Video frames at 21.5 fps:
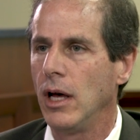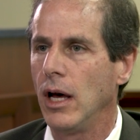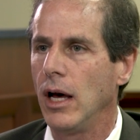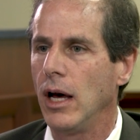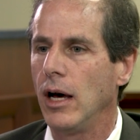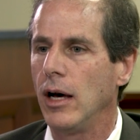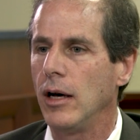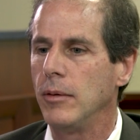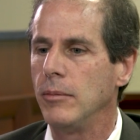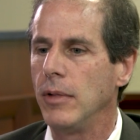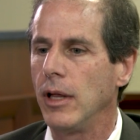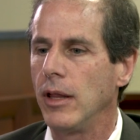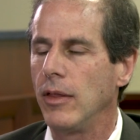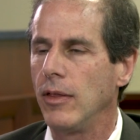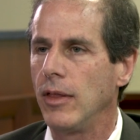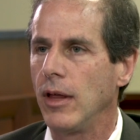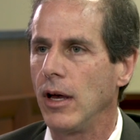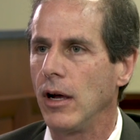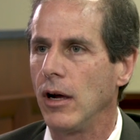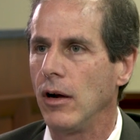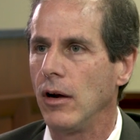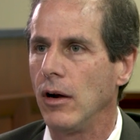
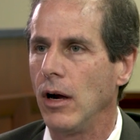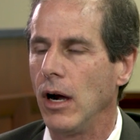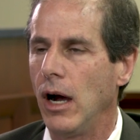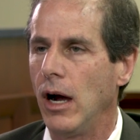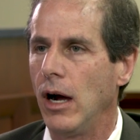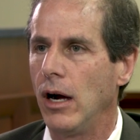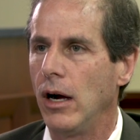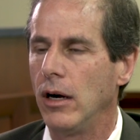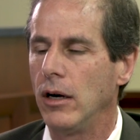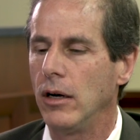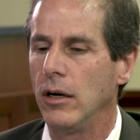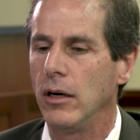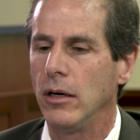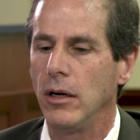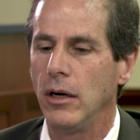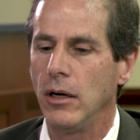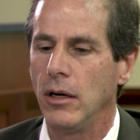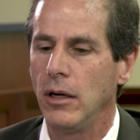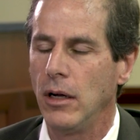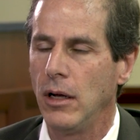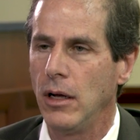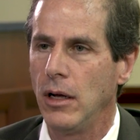There are
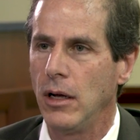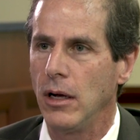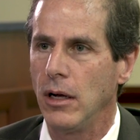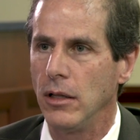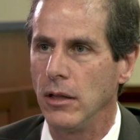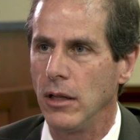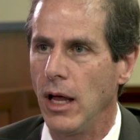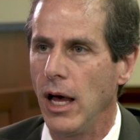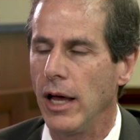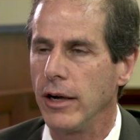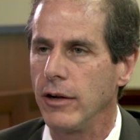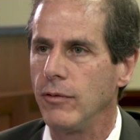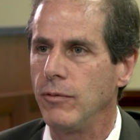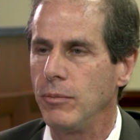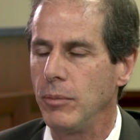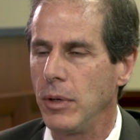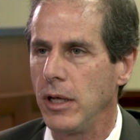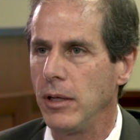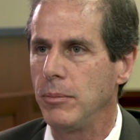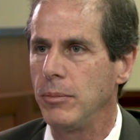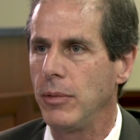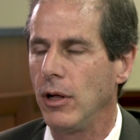a lot of
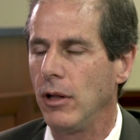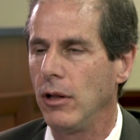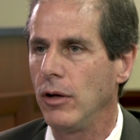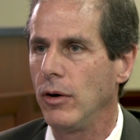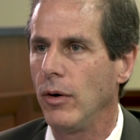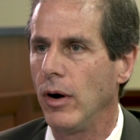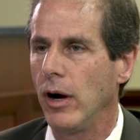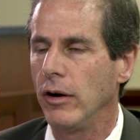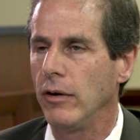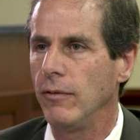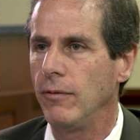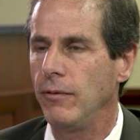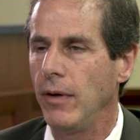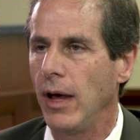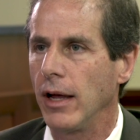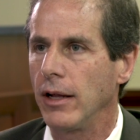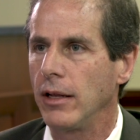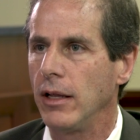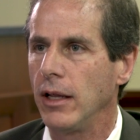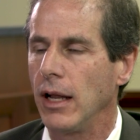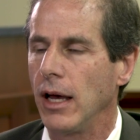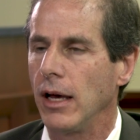people who are
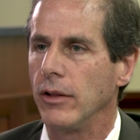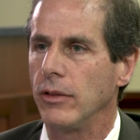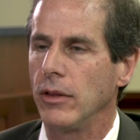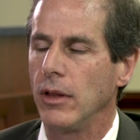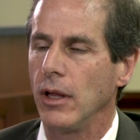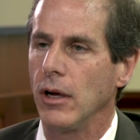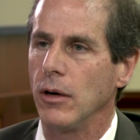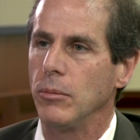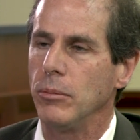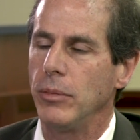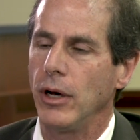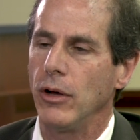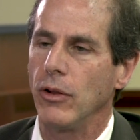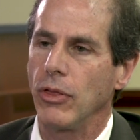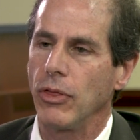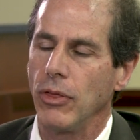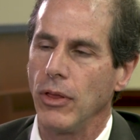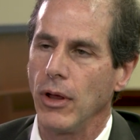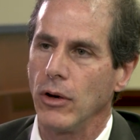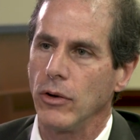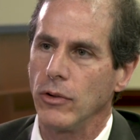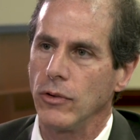infected out there, both
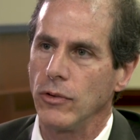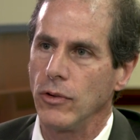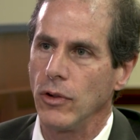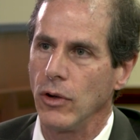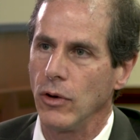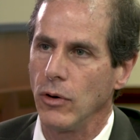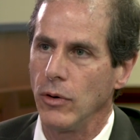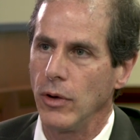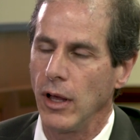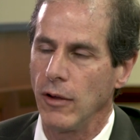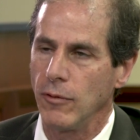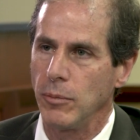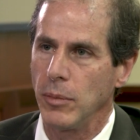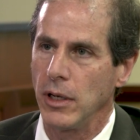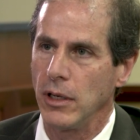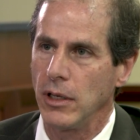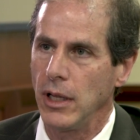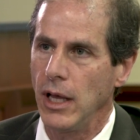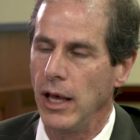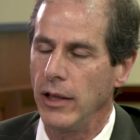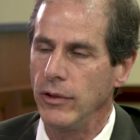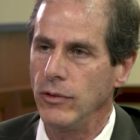those who have been
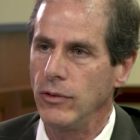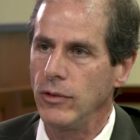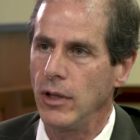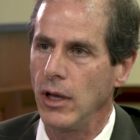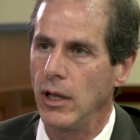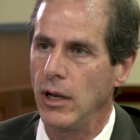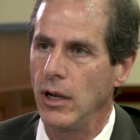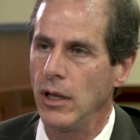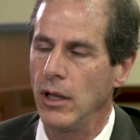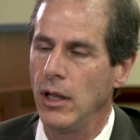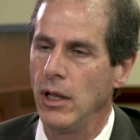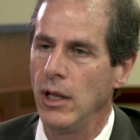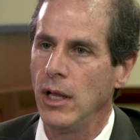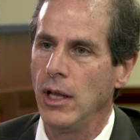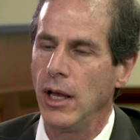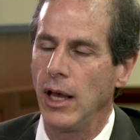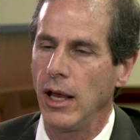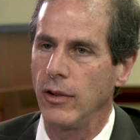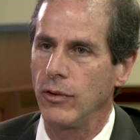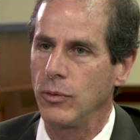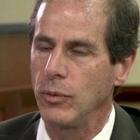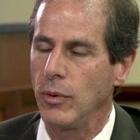tested
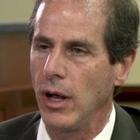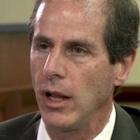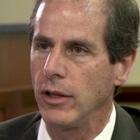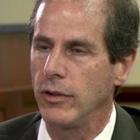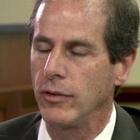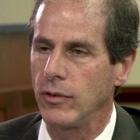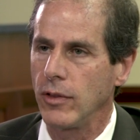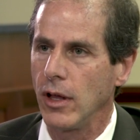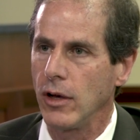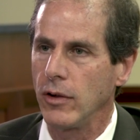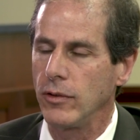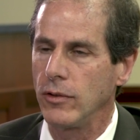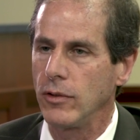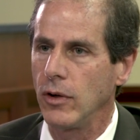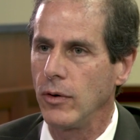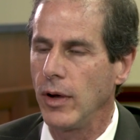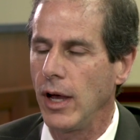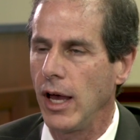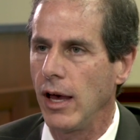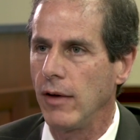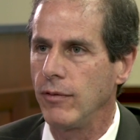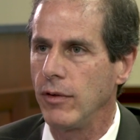as well as those who
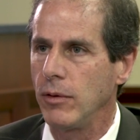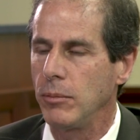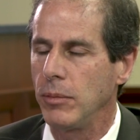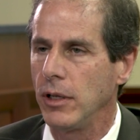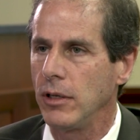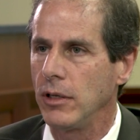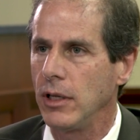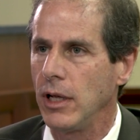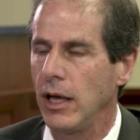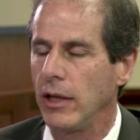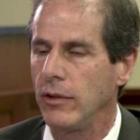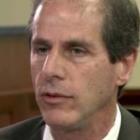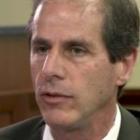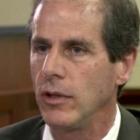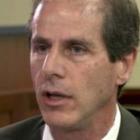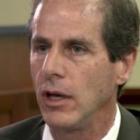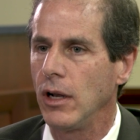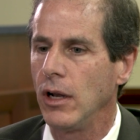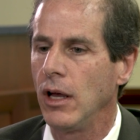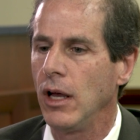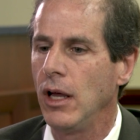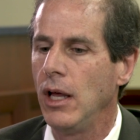haven't been
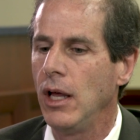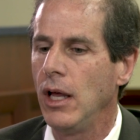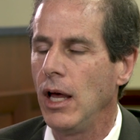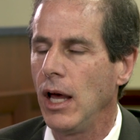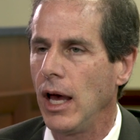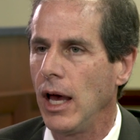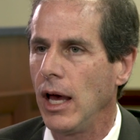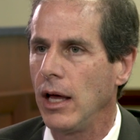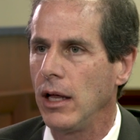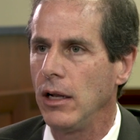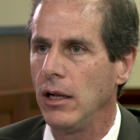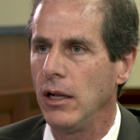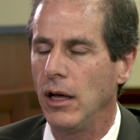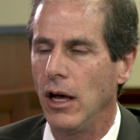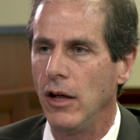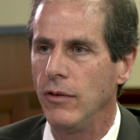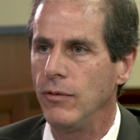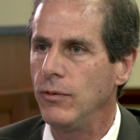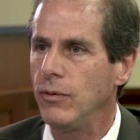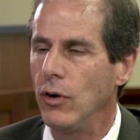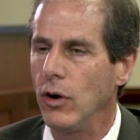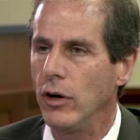tested. And
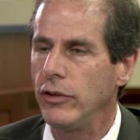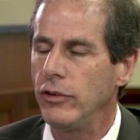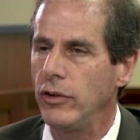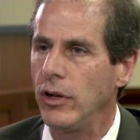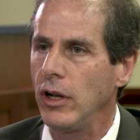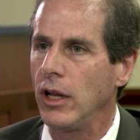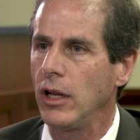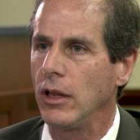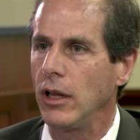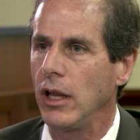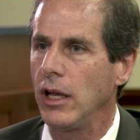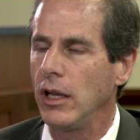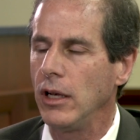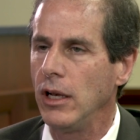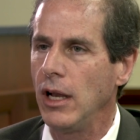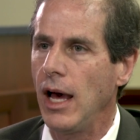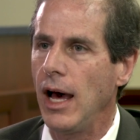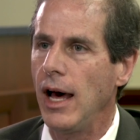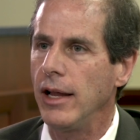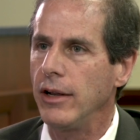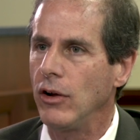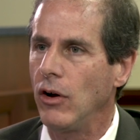unfortunately,
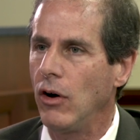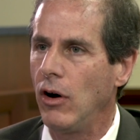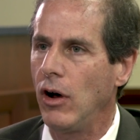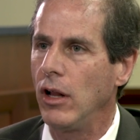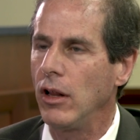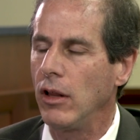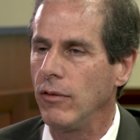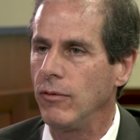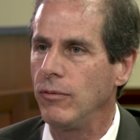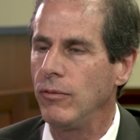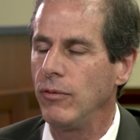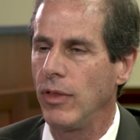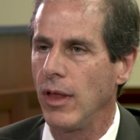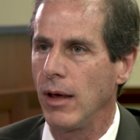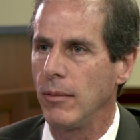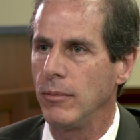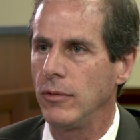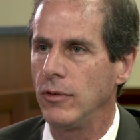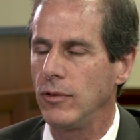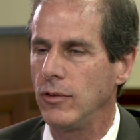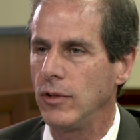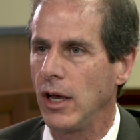not all of
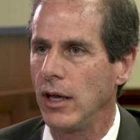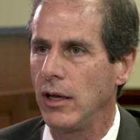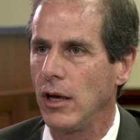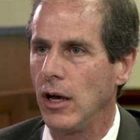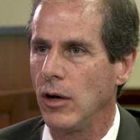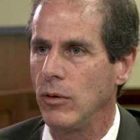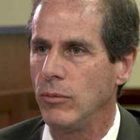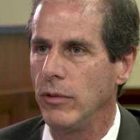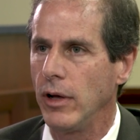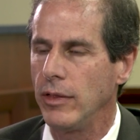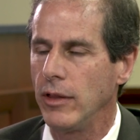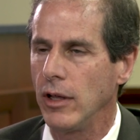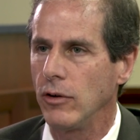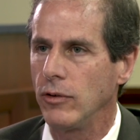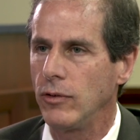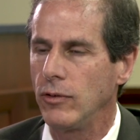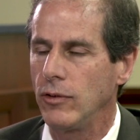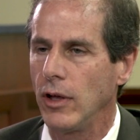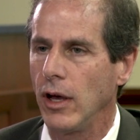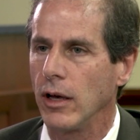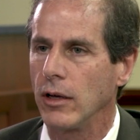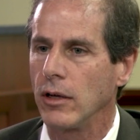them stay home when they're
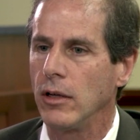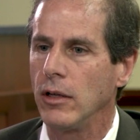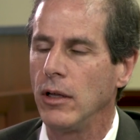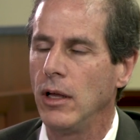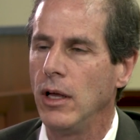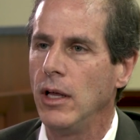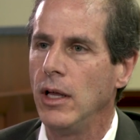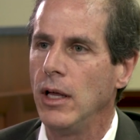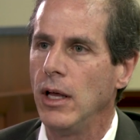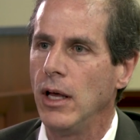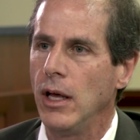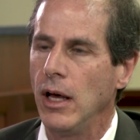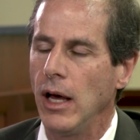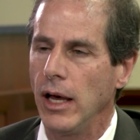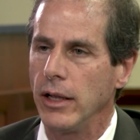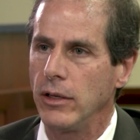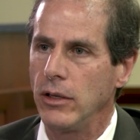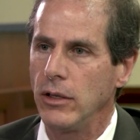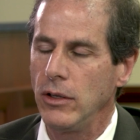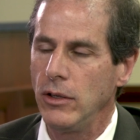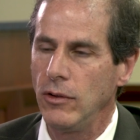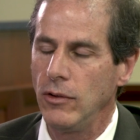sick.
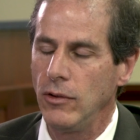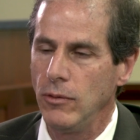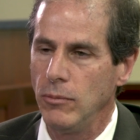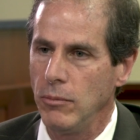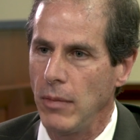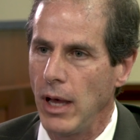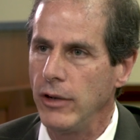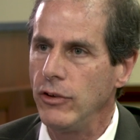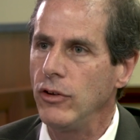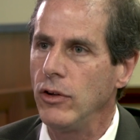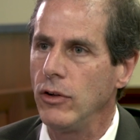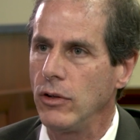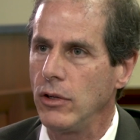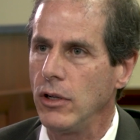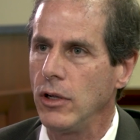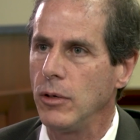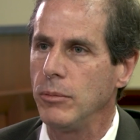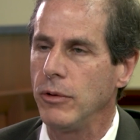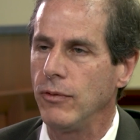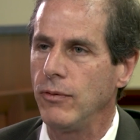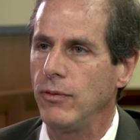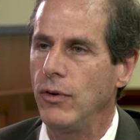I mentioned to
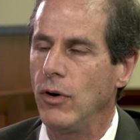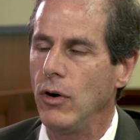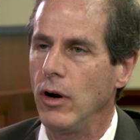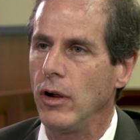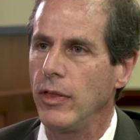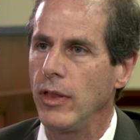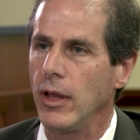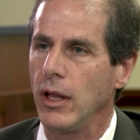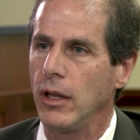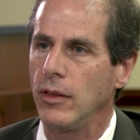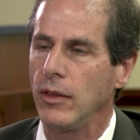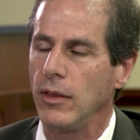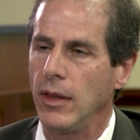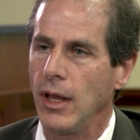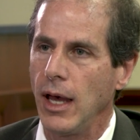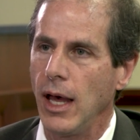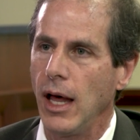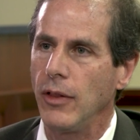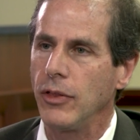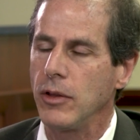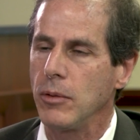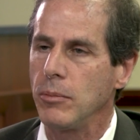you before that the
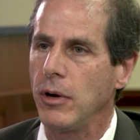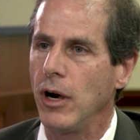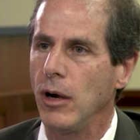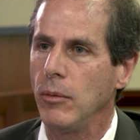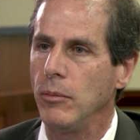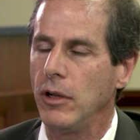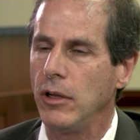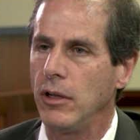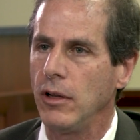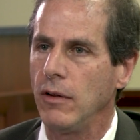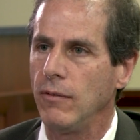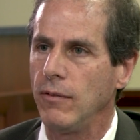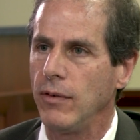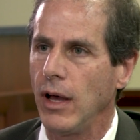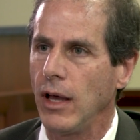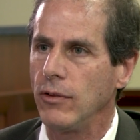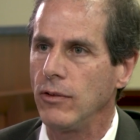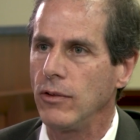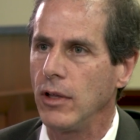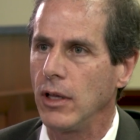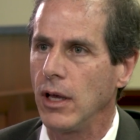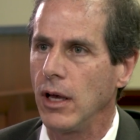health department
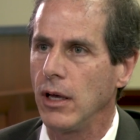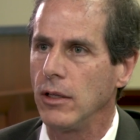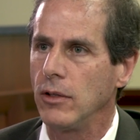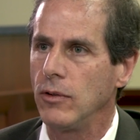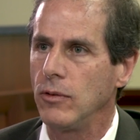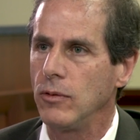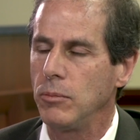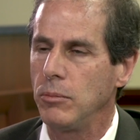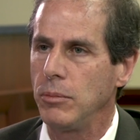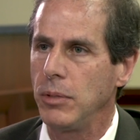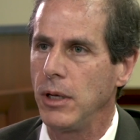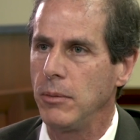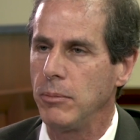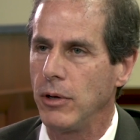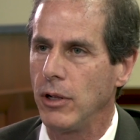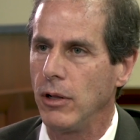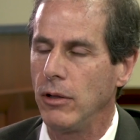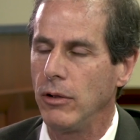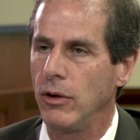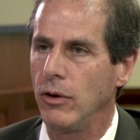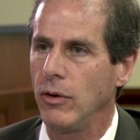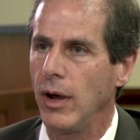investigates
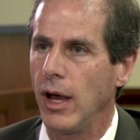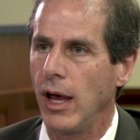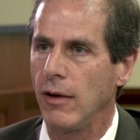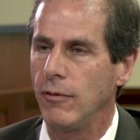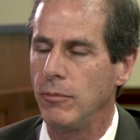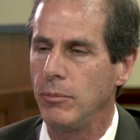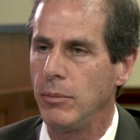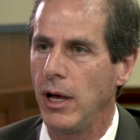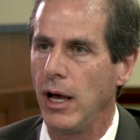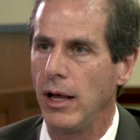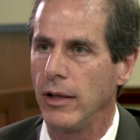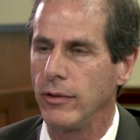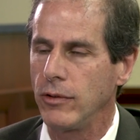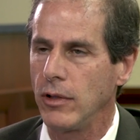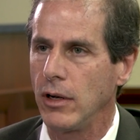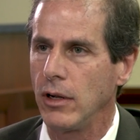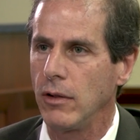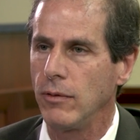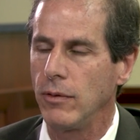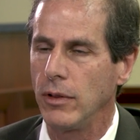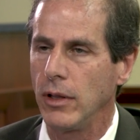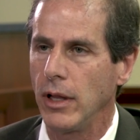people who have
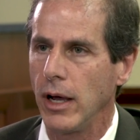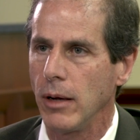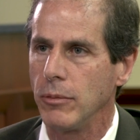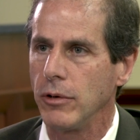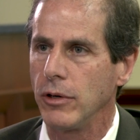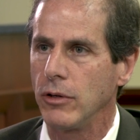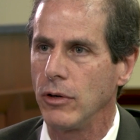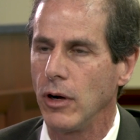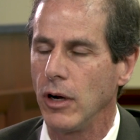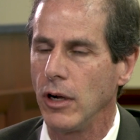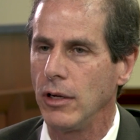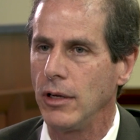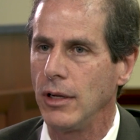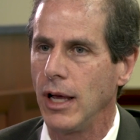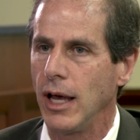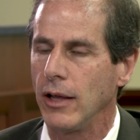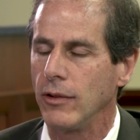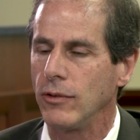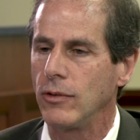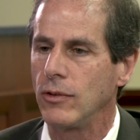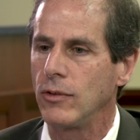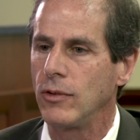positive laboratory
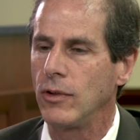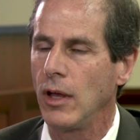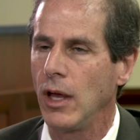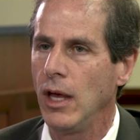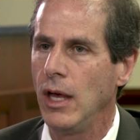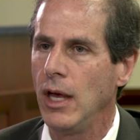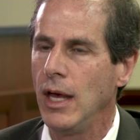tests.